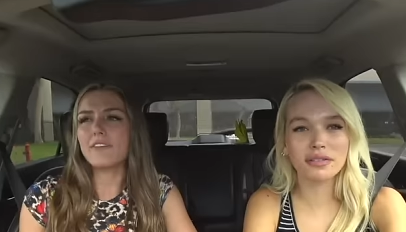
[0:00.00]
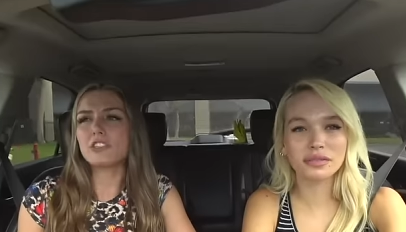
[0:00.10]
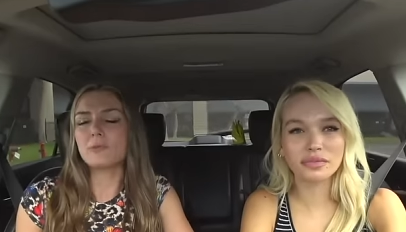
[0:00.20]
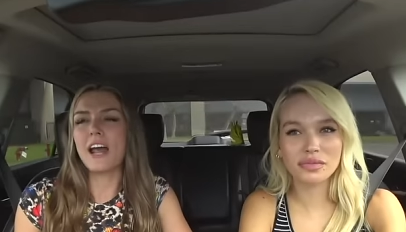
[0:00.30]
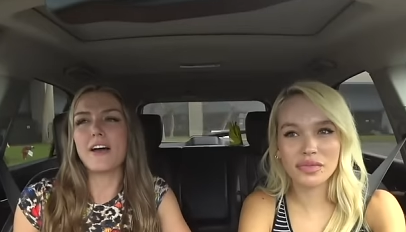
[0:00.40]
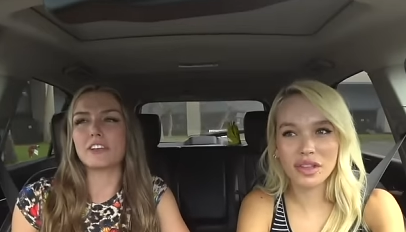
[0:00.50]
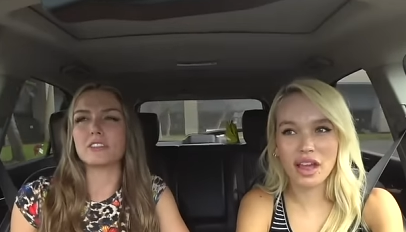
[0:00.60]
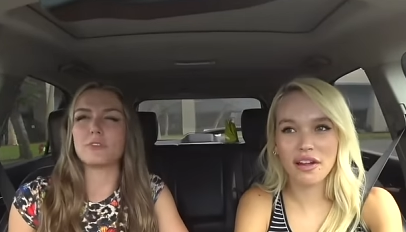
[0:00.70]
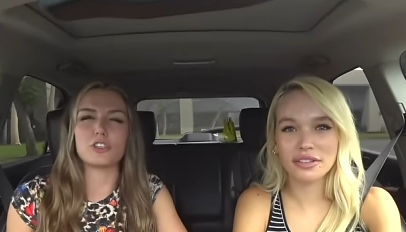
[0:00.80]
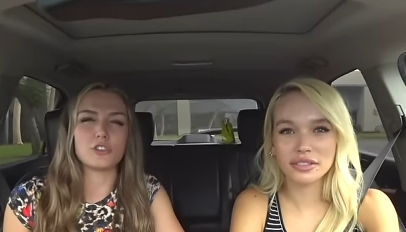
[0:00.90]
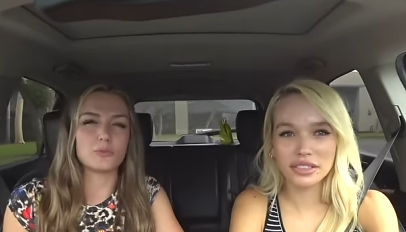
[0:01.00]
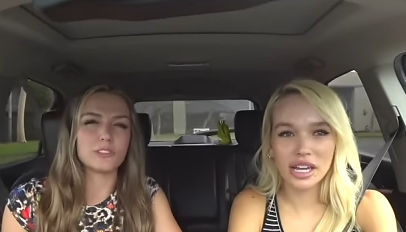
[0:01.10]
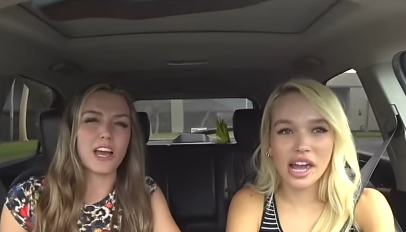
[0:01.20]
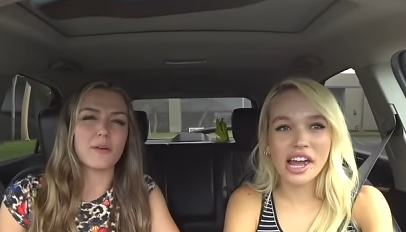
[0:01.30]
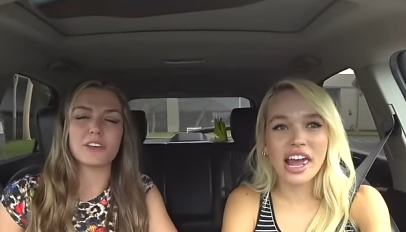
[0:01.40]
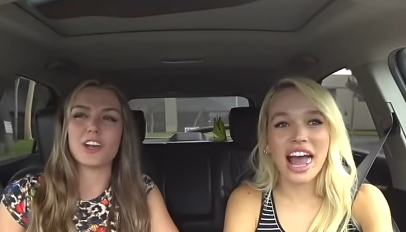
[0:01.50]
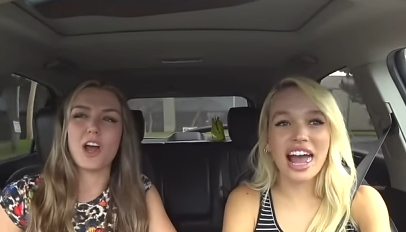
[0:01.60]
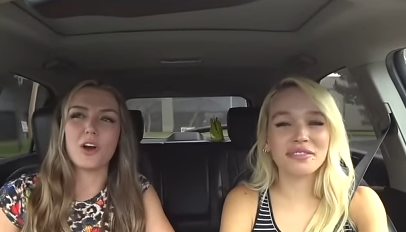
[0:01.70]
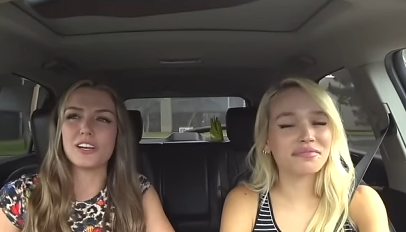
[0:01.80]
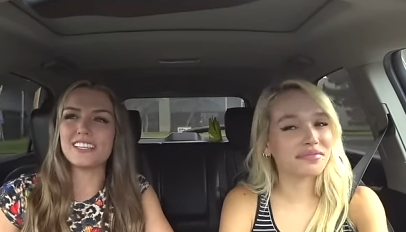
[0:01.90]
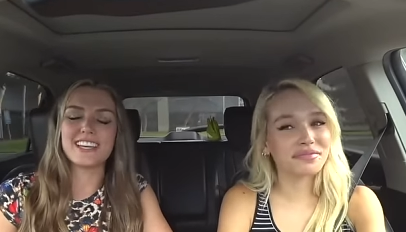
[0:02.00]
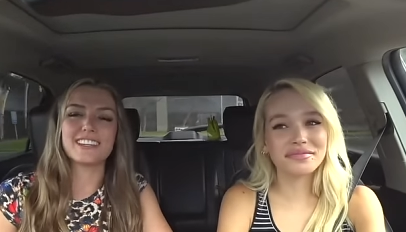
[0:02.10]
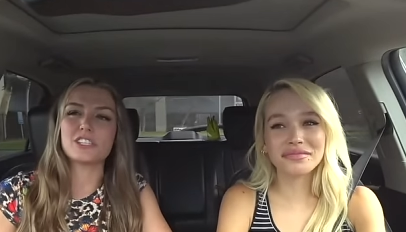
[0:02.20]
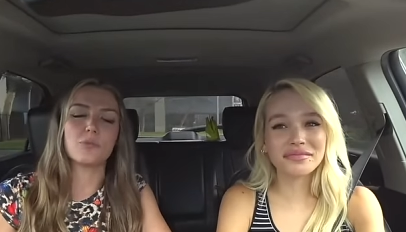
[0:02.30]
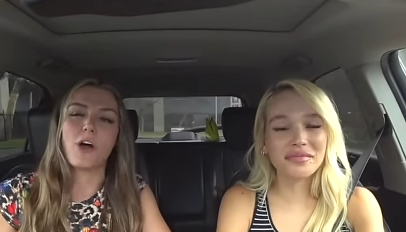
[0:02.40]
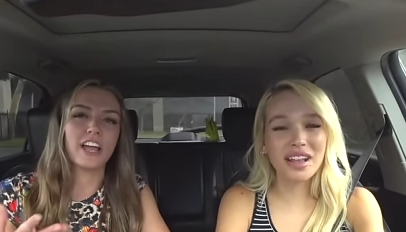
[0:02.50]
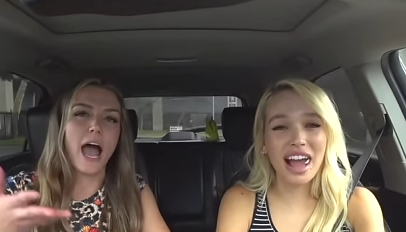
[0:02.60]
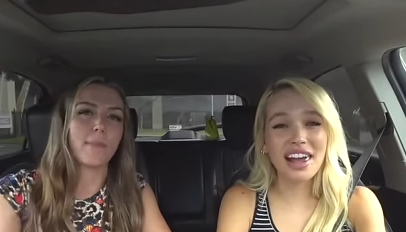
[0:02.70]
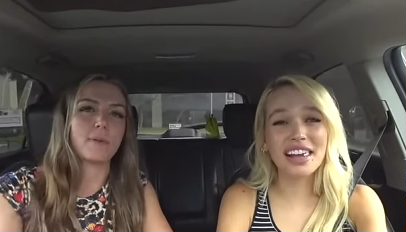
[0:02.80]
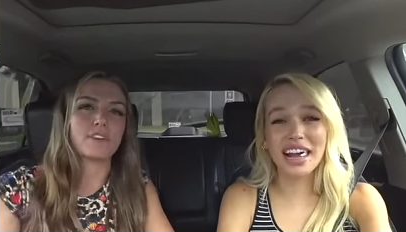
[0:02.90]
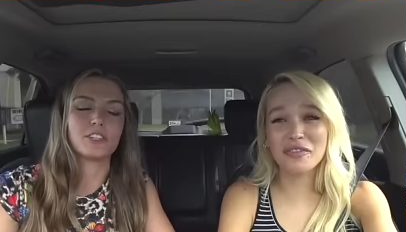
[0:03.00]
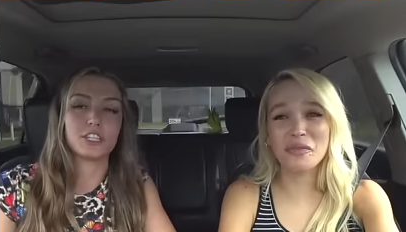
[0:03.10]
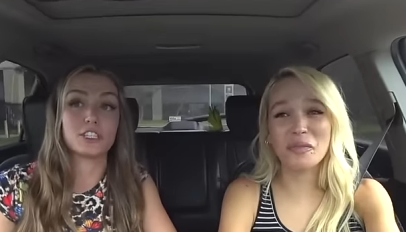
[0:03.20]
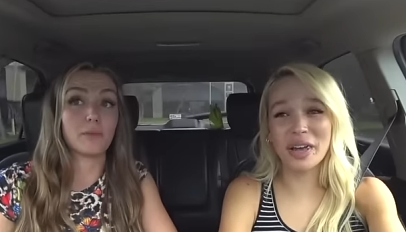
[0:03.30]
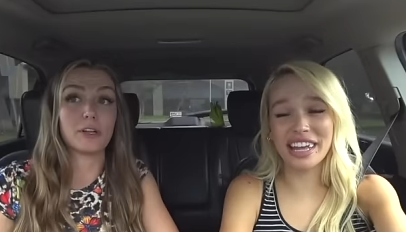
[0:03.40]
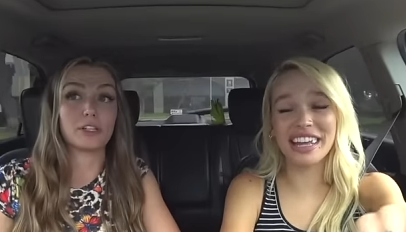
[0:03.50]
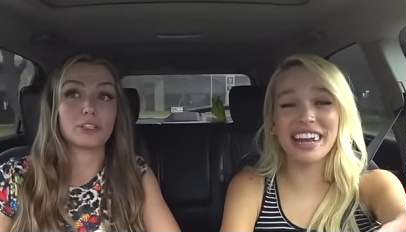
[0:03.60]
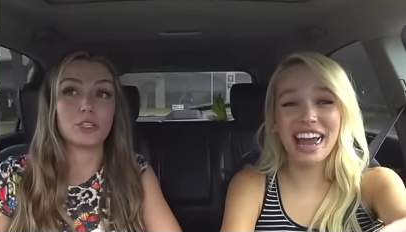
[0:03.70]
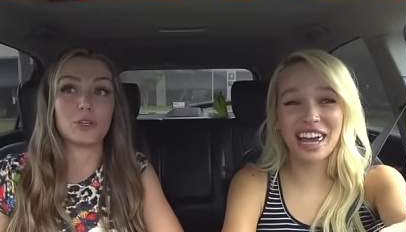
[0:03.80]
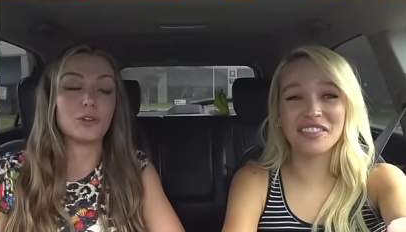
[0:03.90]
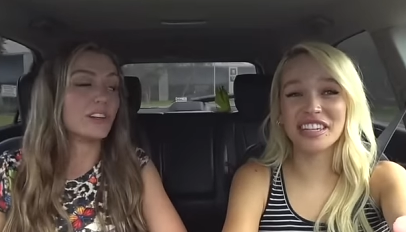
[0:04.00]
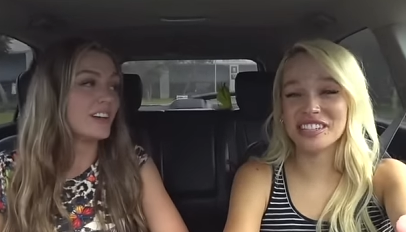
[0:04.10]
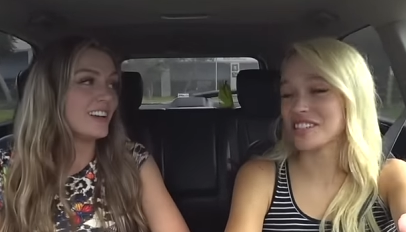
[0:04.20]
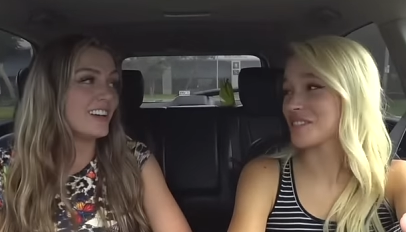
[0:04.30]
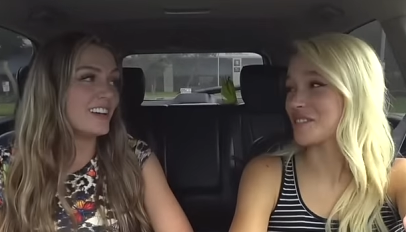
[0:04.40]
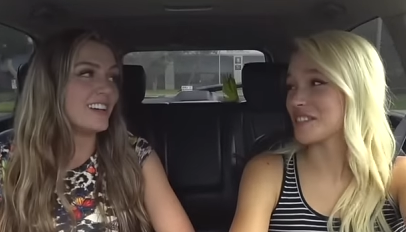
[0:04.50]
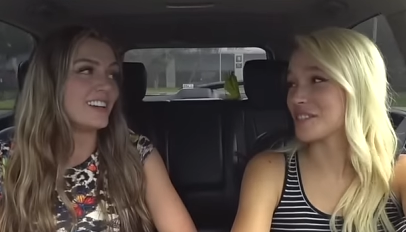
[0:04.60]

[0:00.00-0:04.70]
Speaker 1: I've just been having some issues with them, you know? It's like this will probably happen to this thumbnail too. I've been having issues with